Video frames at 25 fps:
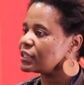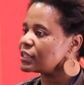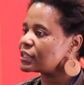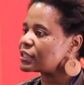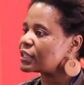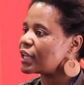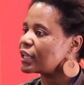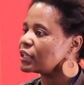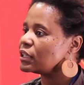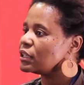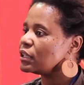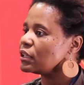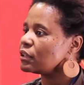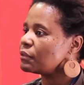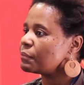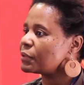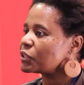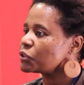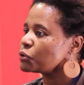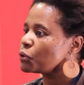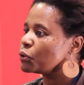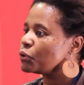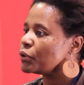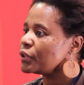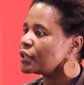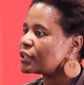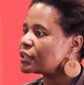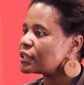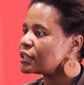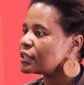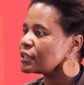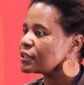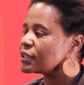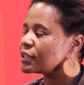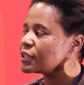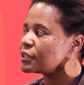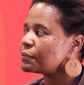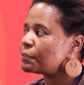in studying
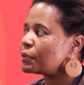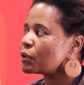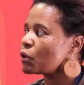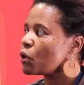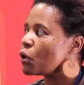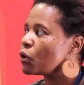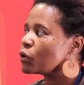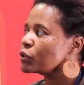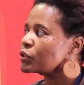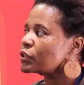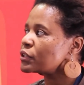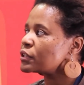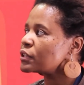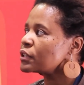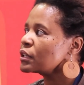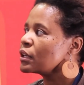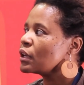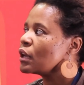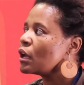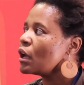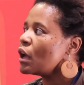masculinities is because